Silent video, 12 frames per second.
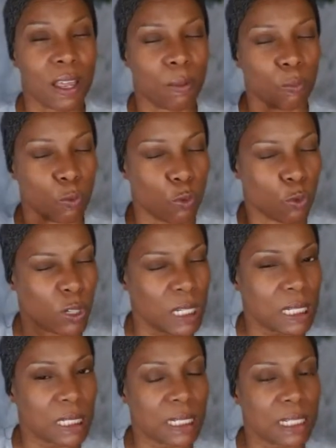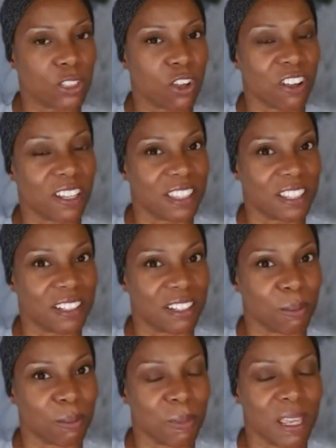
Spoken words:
I'm really talking to them.